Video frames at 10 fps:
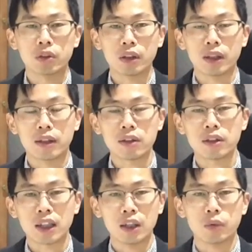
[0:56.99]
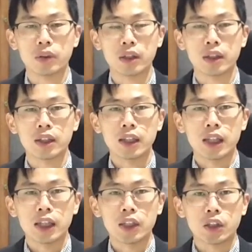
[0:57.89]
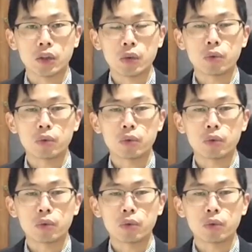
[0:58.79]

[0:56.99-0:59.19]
And this diarrhea is due